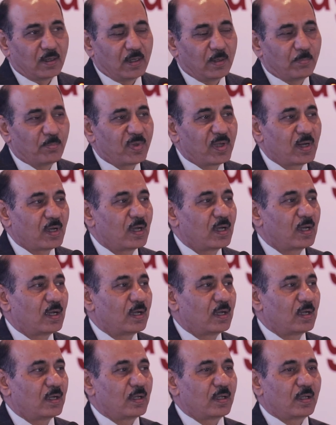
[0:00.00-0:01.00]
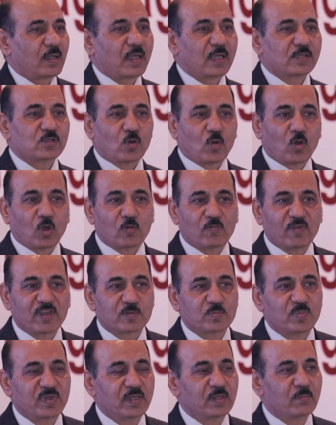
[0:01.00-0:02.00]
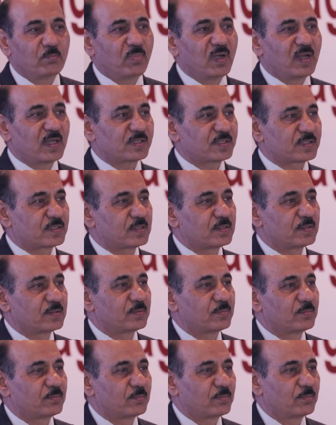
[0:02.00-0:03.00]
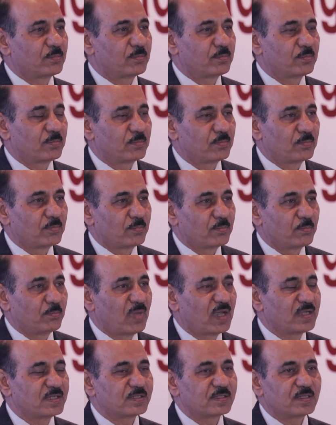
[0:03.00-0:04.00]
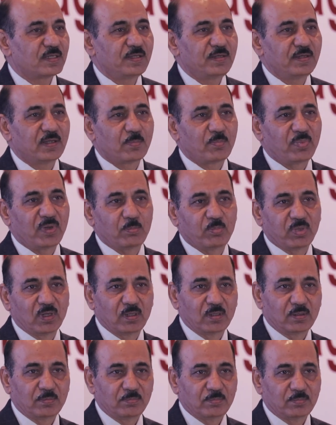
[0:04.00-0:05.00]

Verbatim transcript: IPTA has always been blessed by senior people,